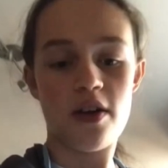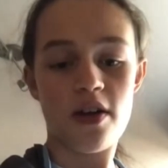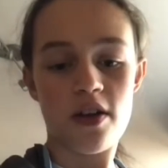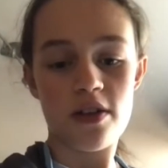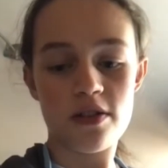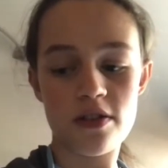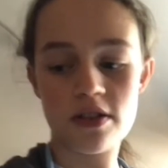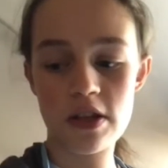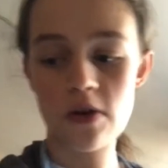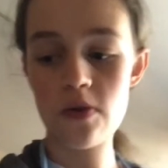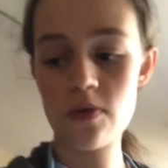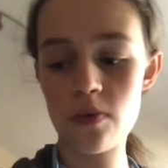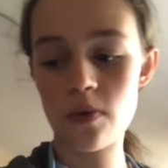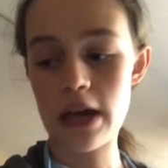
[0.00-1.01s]

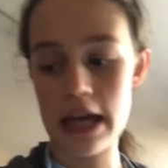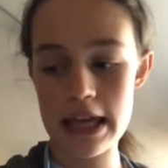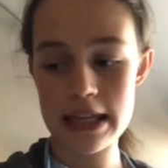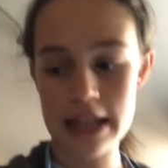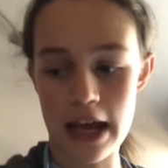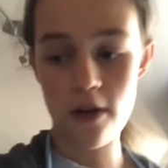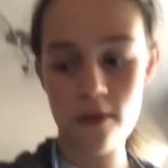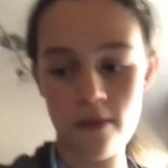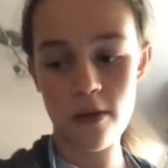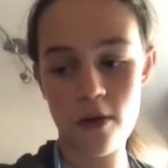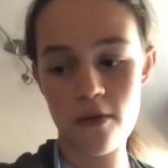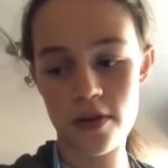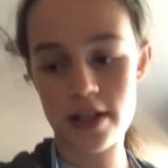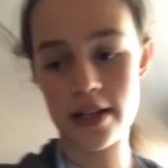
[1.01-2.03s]
So it's out of the
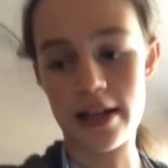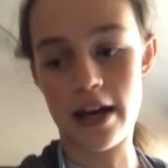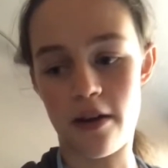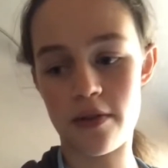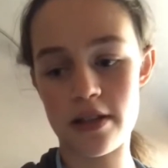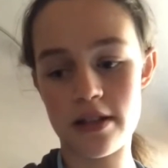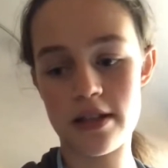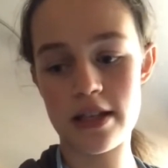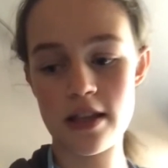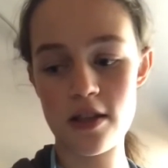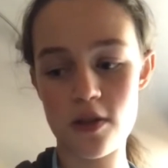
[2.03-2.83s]
oven now, and since we